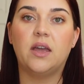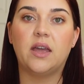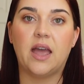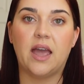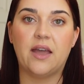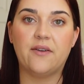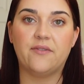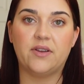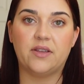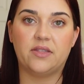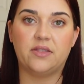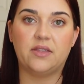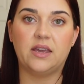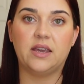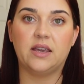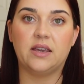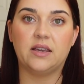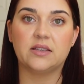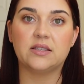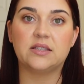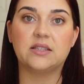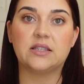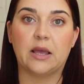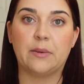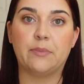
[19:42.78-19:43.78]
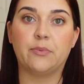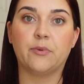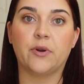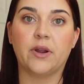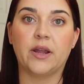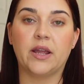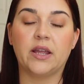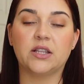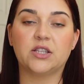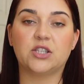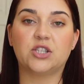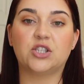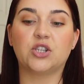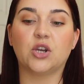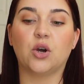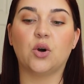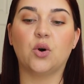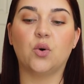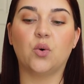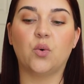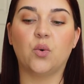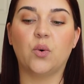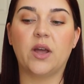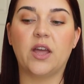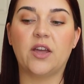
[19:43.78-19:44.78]
everything is separate.
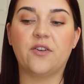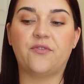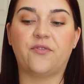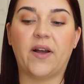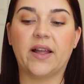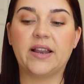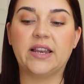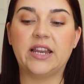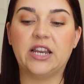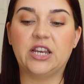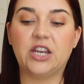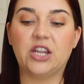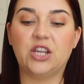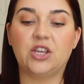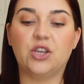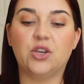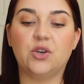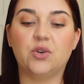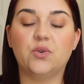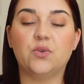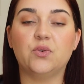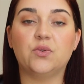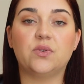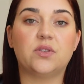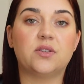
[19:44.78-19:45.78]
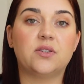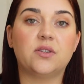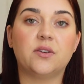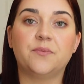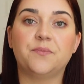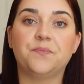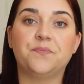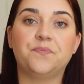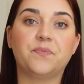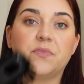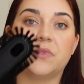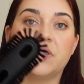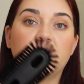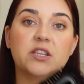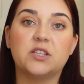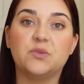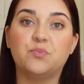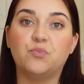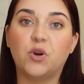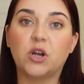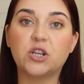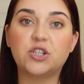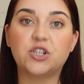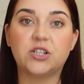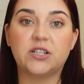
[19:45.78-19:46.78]
So if I need to use this
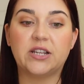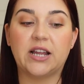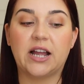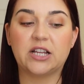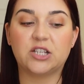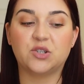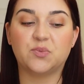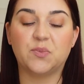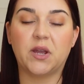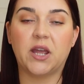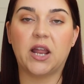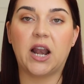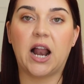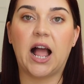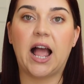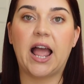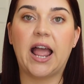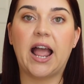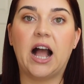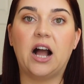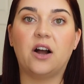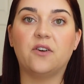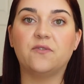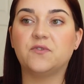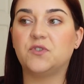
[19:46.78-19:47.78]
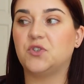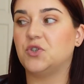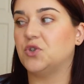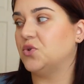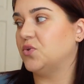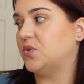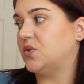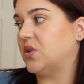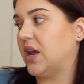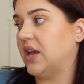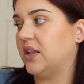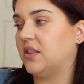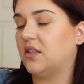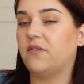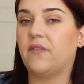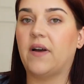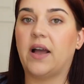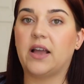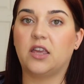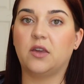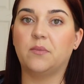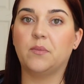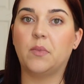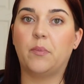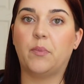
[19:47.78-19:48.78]
brush attachment, I have to take the
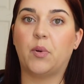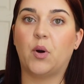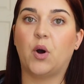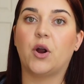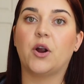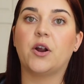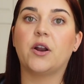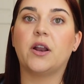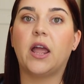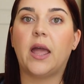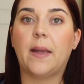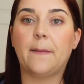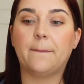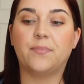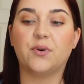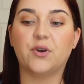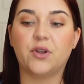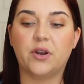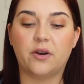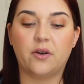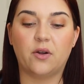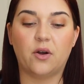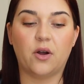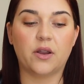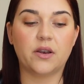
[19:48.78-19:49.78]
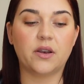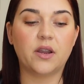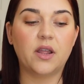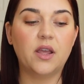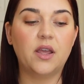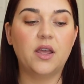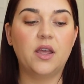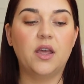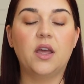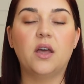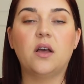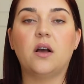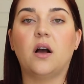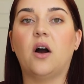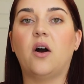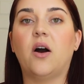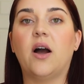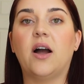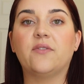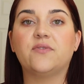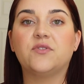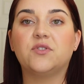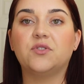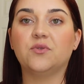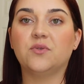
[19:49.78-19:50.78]
vacuum apart and put it on. I'll
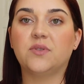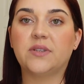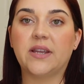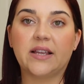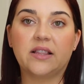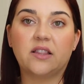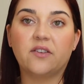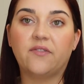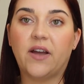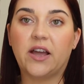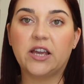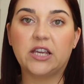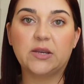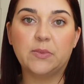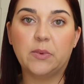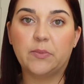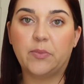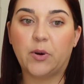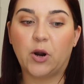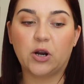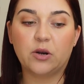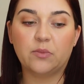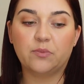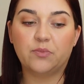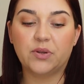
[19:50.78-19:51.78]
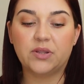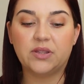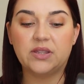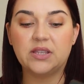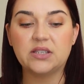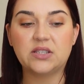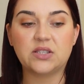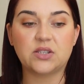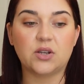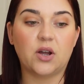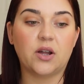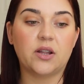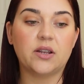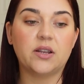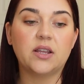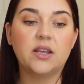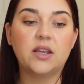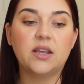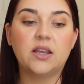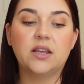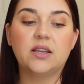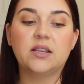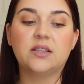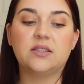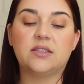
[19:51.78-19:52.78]
have to take the vacuum apart and put this on.
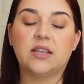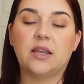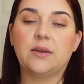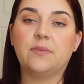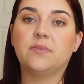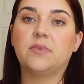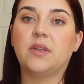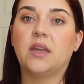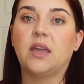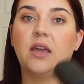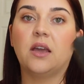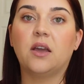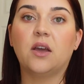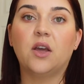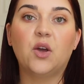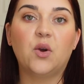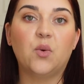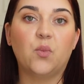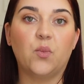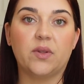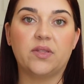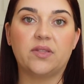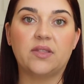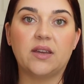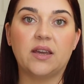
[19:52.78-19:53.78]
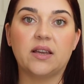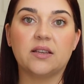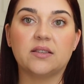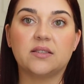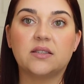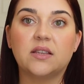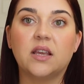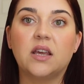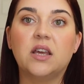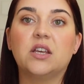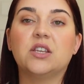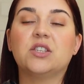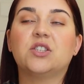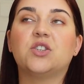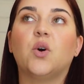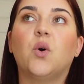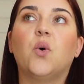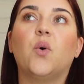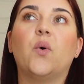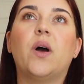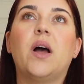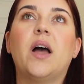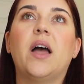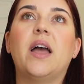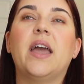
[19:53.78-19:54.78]
Same thing with this.
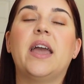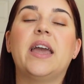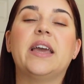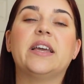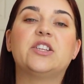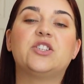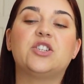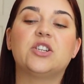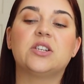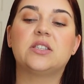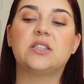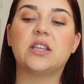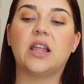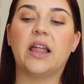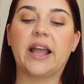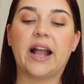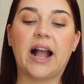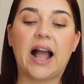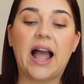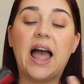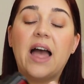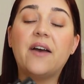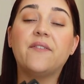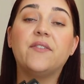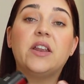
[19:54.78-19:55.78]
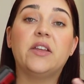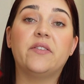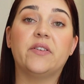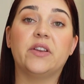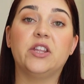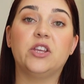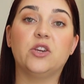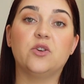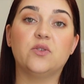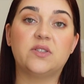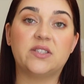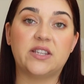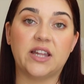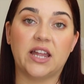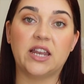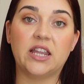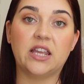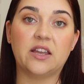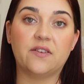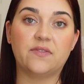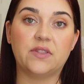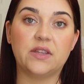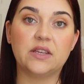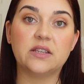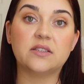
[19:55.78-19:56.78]
So it's just like, I haven't even used any
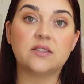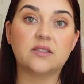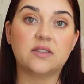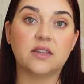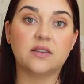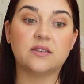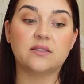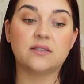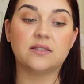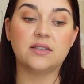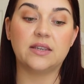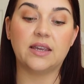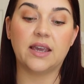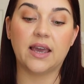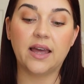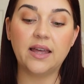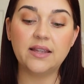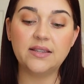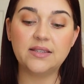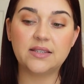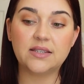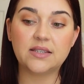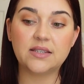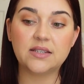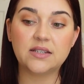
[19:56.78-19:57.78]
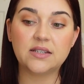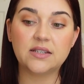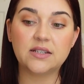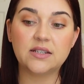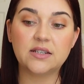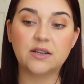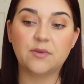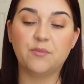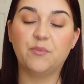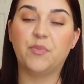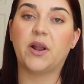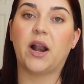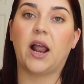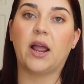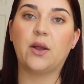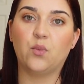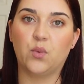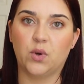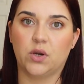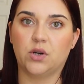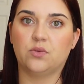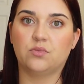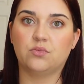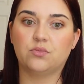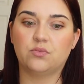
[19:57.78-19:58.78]
of these things yet, but I
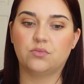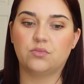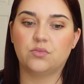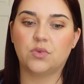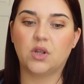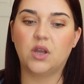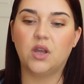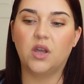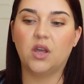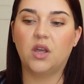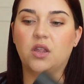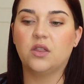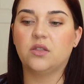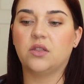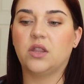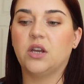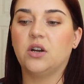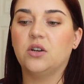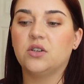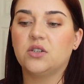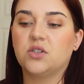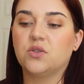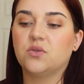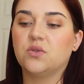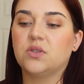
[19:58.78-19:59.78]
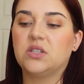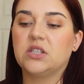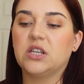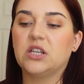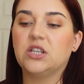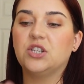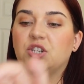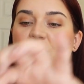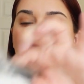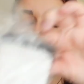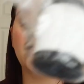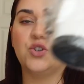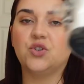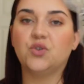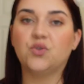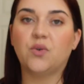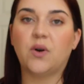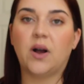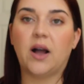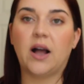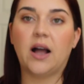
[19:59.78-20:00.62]
will. They also send you